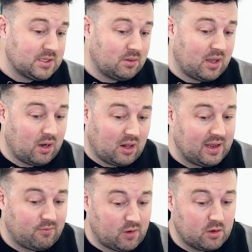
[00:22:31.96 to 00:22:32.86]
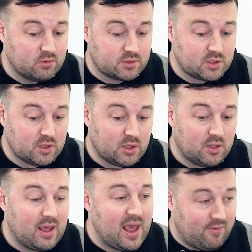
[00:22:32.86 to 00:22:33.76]
and Cloud Flows
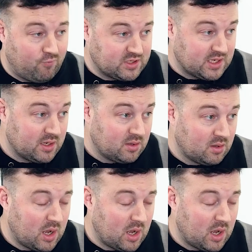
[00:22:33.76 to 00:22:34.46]
every day.